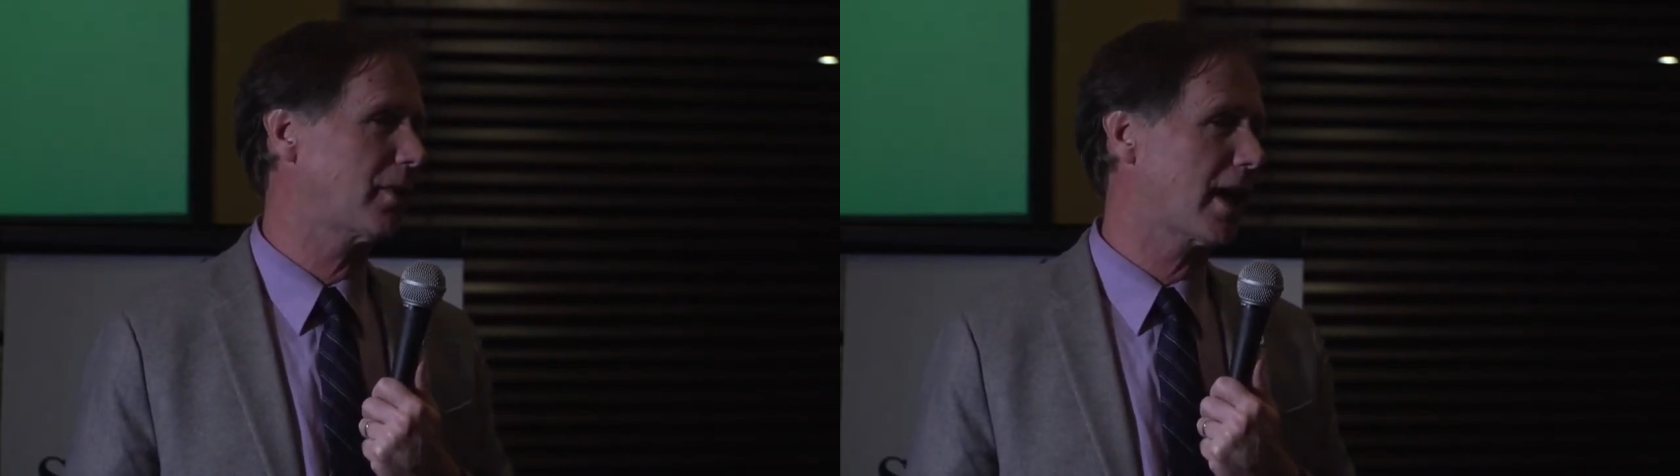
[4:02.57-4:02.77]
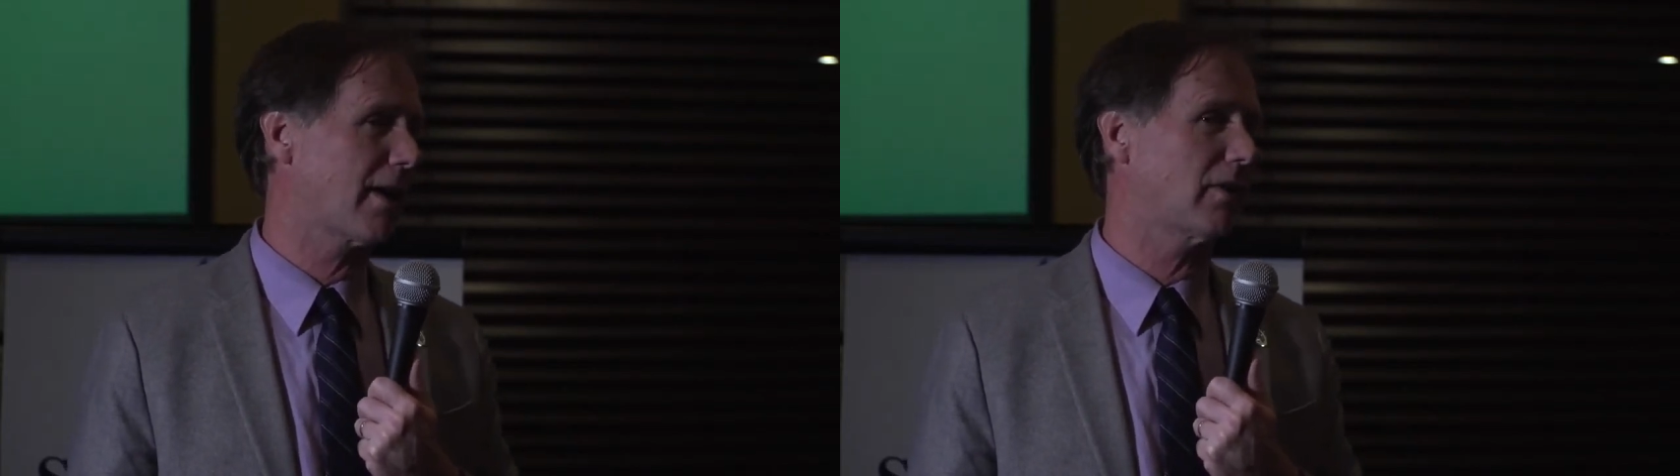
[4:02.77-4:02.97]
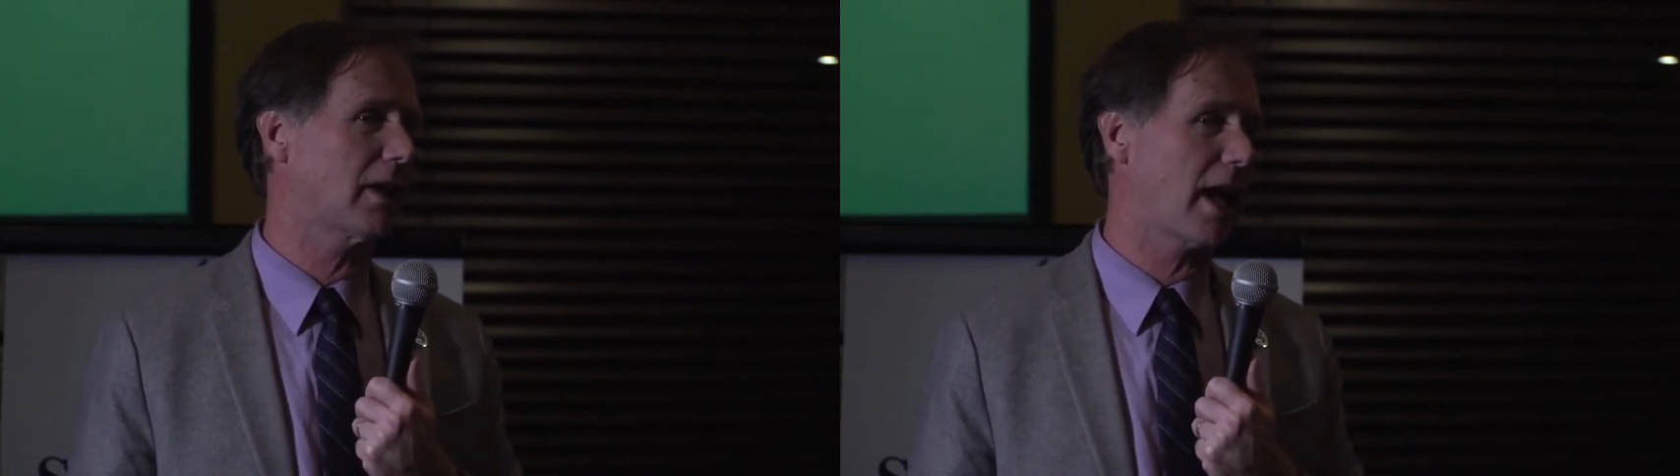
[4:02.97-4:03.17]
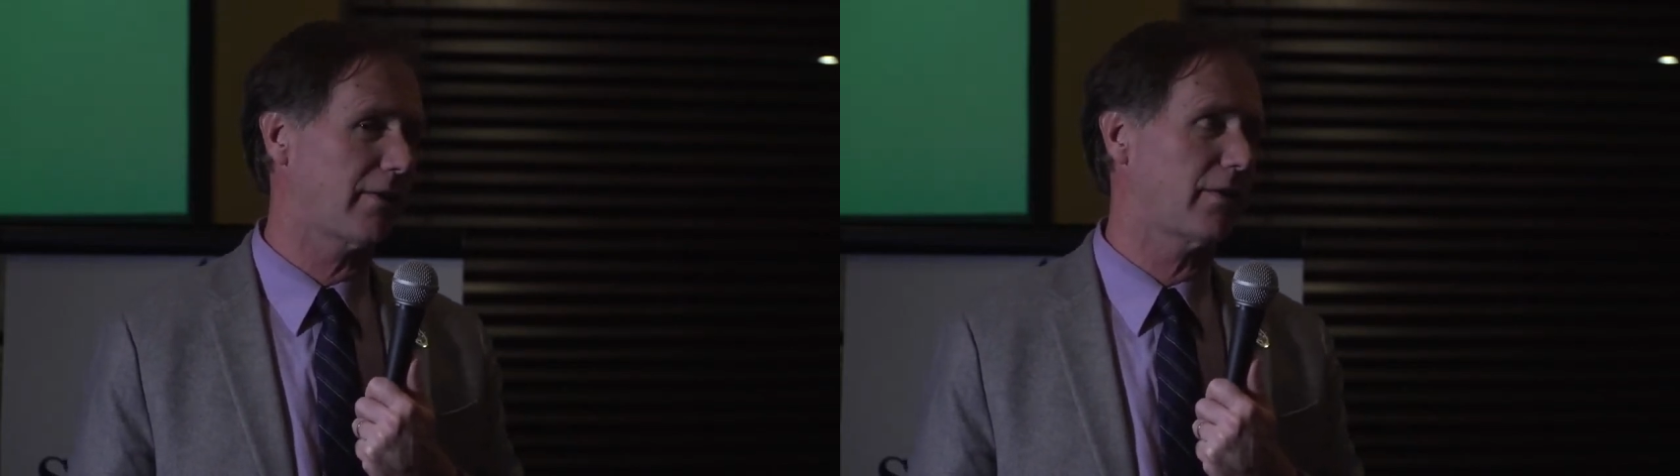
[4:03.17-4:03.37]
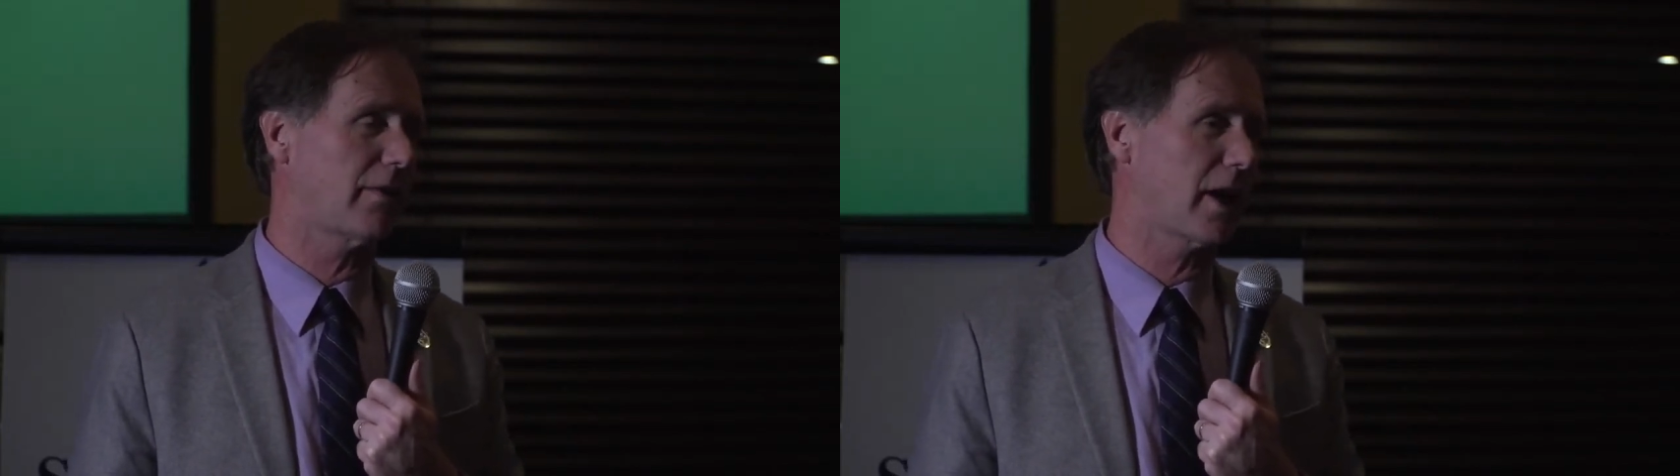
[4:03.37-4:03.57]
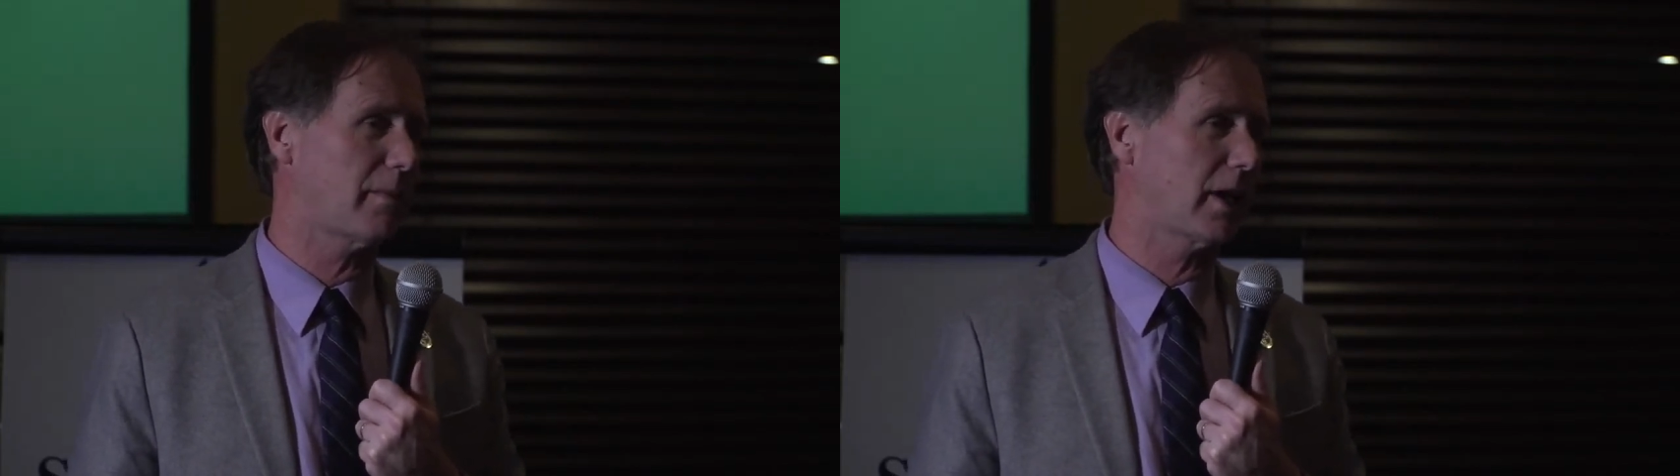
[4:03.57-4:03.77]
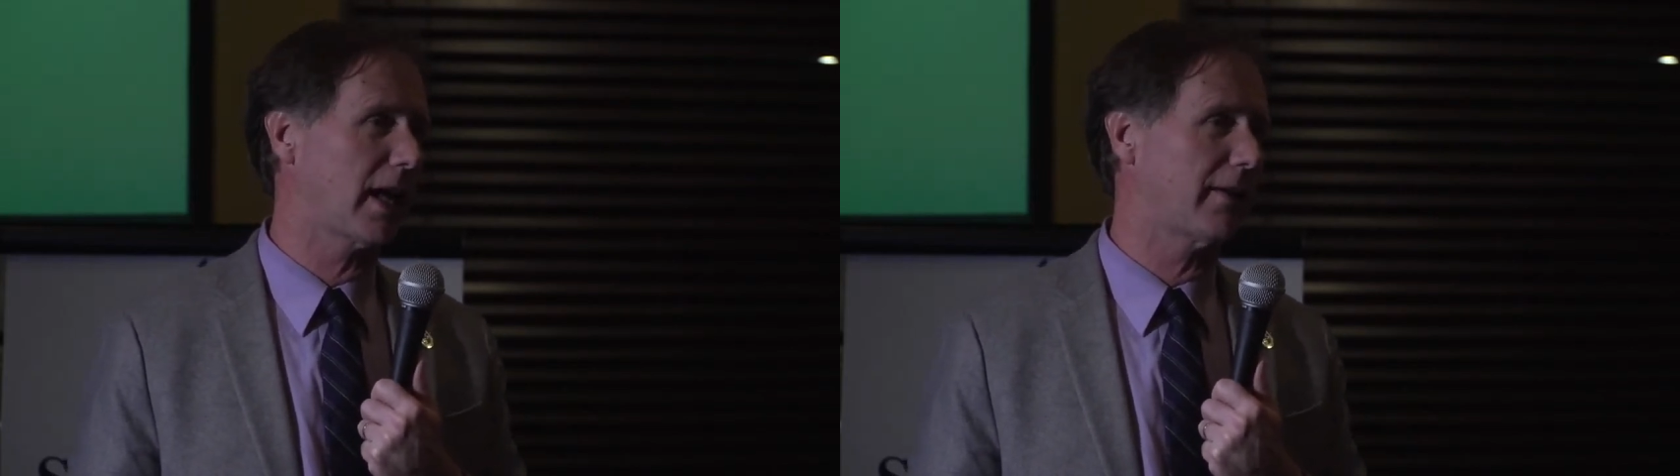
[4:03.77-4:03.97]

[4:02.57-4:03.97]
we have a lot of environmental